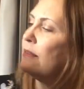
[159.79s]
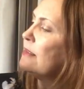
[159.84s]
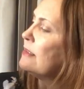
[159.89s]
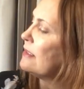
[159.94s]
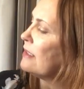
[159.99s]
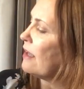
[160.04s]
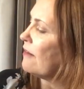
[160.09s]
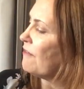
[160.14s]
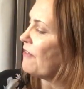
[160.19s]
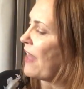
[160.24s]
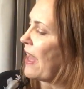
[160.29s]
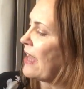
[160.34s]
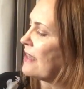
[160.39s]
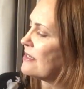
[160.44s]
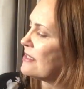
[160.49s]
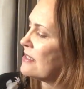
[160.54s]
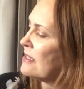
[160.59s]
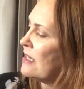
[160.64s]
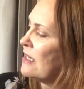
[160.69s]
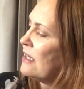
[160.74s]
Love that.
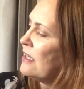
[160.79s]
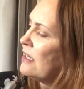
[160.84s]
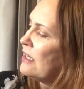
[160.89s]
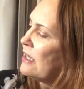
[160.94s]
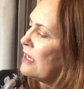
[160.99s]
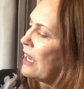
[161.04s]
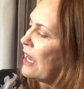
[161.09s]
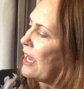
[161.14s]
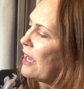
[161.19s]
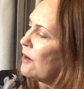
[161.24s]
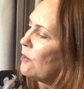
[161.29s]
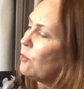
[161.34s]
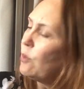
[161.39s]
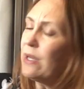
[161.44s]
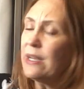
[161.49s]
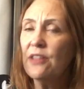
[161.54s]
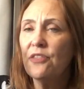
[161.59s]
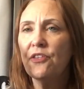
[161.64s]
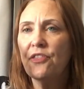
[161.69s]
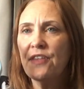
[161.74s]
One
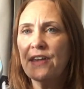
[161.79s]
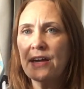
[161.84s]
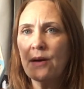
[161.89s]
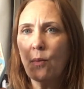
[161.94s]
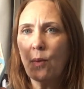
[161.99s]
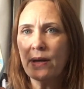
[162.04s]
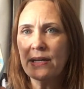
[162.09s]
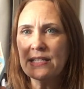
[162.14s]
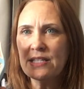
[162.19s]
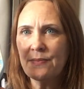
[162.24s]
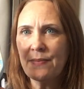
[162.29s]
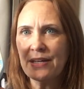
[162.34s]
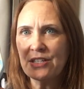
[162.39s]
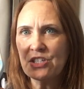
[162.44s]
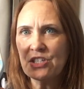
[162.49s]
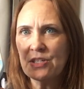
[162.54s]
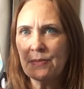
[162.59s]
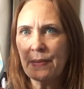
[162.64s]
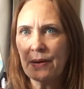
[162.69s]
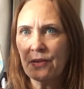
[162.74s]
other thing I wanted to
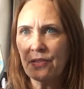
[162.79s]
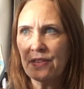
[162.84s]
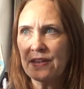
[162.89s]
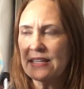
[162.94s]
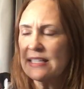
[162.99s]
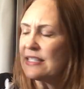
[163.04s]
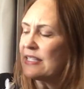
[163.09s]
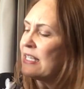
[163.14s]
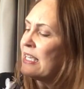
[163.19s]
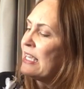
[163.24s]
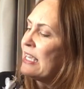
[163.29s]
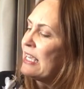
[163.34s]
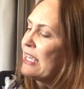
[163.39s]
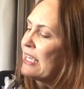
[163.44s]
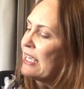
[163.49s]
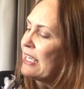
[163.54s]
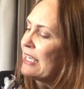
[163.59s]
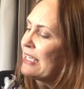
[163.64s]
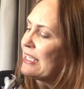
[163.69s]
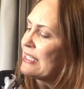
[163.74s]
mention about this
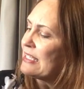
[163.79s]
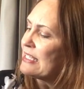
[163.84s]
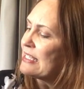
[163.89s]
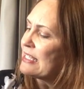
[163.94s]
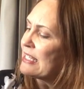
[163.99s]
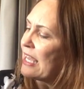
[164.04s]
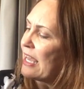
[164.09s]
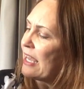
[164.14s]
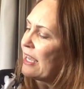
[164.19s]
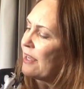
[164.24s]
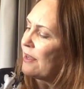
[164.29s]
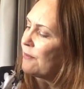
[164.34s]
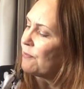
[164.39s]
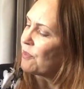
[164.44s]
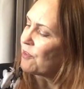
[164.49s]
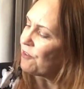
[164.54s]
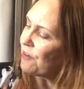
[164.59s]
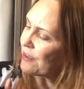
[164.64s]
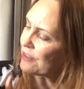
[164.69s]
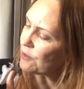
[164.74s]
is the
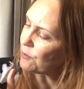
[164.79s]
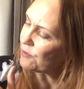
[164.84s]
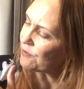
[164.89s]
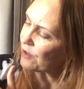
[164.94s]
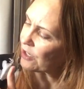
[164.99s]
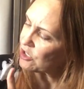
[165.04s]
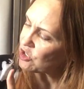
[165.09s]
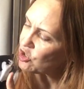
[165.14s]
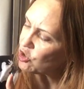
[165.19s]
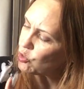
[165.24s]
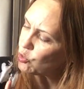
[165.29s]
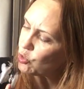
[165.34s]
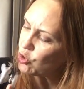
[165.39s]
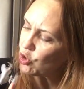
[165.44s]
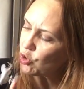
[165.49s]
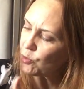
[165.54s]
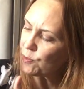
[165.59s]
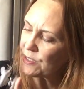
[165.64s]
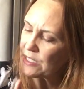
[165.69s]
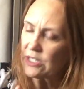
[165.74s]
fact that we've got two
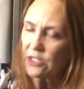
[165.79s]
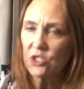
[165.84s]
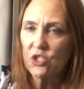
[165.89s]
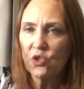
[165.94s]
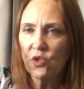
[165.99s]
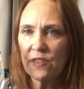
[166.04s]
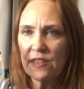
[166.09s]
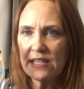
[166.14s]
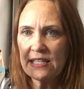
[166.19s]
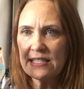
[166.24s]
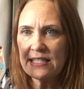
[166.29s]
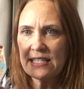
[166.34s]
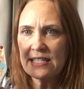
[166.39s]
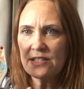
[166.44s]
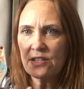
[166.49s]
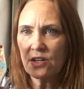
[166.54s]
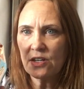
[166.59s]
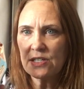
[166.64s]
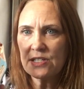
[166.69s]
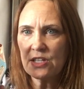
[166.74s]
tubes here. So this is
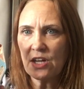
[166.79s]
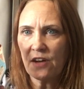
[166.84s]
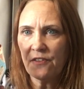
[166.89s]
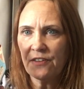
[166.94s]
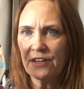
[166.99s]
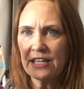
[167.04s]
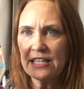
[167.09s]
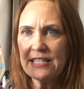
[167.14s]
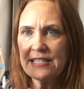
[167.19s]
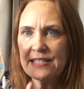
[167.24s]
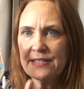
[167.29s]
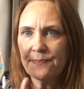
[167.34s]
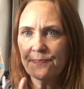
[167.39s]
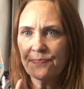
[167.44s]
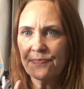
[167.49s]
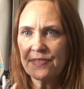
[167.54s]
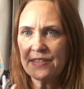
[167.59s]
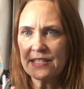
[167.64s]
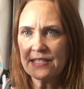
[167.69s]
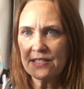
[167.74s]
our esophagus,
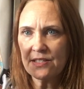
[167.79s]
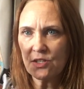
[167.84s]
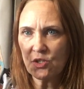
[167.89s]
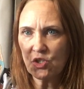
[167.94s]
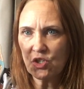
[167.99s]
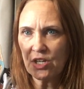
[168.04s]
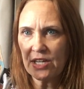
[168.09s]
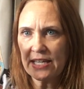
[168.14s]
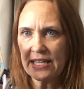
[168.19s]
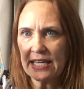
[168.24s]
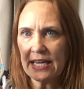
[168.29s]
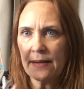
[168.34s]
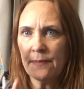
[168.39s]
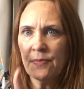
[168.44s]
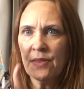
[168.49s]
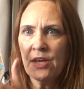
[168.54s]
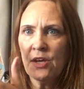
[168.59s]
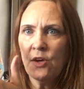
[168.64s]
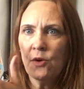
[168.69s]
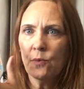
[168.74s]
this is our trachea.
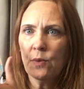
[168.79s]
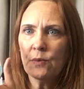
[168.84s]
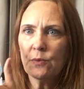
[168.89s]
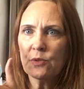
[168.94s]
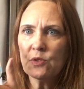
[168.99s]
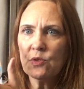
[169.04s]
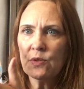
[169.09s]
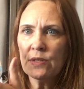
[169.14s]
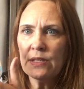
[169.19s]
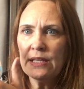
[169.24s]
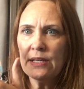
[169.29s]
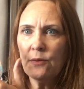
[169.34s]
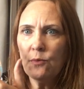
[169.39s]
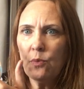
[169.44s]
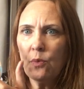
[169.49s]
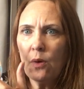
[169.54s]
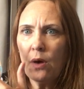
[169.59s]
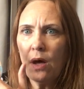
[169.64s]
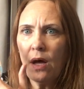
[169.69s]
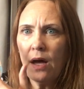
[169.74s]
When we're drinking
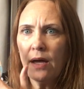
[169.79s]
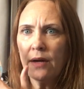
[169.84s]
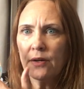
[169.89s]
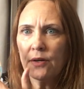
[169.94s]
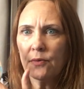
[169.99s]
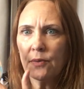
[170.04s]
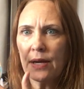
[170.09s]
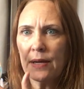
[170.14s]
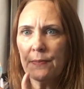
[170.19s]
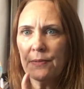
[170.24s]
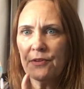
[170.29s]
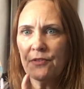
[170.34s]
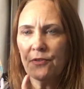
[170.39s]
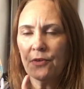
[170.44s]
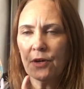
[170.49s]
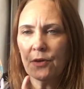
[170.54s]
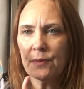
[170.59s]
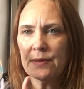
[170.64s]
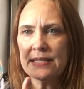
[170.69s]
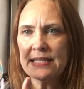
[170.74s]
water right before
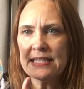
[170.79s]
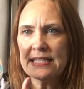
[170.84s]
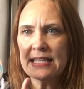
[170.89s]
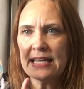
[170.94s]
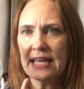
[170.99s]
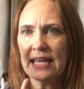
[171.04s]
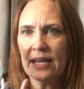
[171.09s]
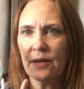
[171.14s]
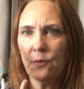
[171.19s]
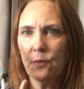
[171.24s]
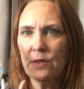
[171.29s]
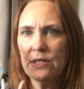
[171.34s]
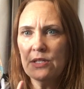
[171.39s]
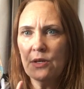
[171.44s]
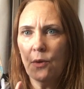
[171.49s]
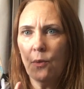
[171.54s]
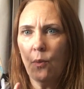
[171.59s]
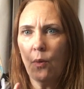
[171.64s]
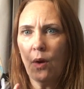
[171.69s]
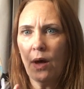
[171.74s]
we sing, we
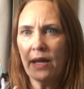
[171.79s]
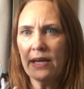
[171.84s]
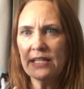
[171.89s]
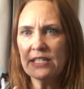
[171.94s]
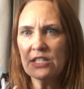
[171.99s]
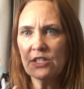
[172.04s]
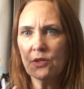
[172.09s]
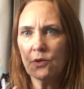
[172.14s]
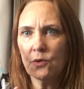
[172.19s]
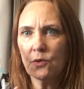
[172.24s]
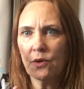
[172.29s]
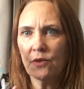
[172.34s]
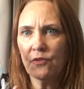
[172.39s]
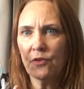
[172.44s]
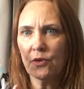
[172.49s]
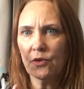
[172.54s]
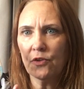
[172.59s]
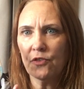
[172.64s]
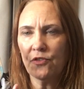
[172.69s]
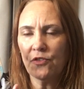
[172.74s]
don't want it to go to our
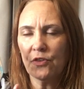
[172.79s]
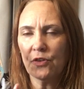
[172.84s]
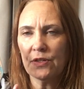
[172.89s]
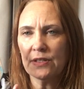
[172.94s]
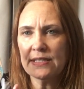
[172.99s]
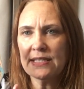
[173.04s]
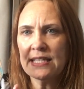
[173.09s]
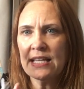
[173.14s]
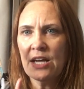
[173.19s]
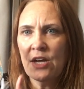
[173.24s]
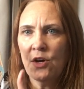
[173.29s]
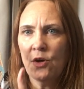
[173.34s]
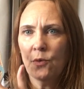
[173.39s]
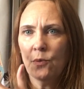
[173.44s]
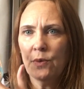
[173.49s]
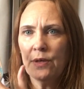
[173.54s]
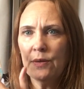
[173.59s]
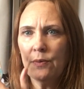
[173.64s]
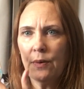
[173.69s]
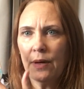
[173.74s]
vocal folds.
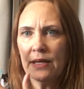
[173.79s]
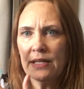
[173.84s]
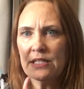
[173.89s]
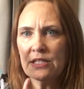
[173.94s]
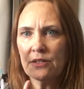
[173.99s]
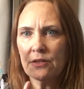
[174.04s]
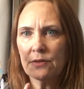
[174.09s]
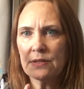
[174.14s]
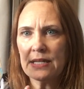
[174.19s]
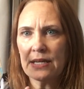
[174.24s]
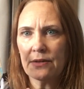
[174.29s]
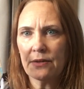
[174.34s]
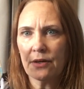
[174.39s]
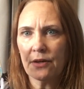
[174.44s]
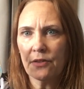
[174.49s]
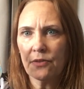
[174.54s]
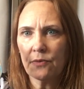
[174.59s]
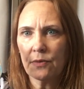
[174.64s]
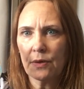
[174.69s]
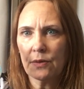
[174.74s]
We want it to go down our
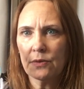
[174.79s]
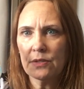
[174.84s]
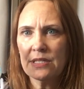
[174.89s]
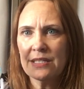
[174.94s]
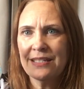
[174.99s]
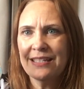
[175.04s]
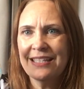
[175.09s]
throat.